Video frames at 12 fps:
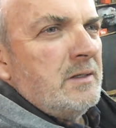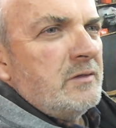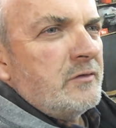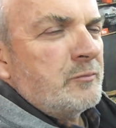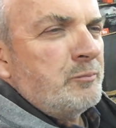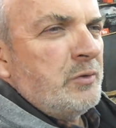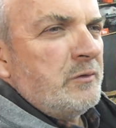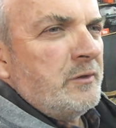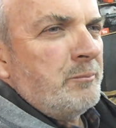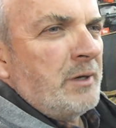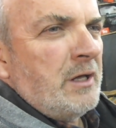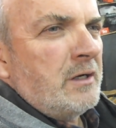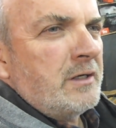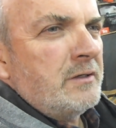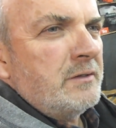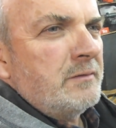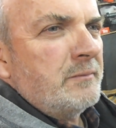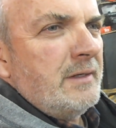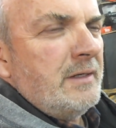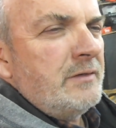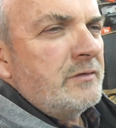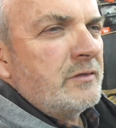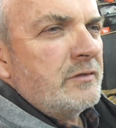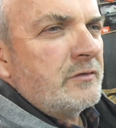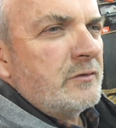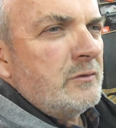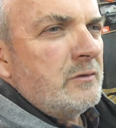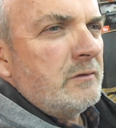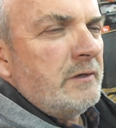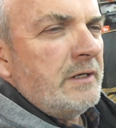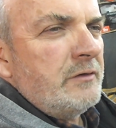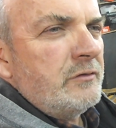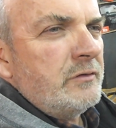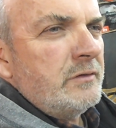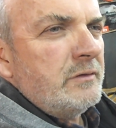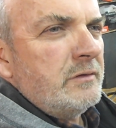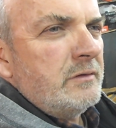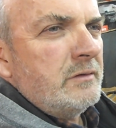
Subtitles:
just put the block into storage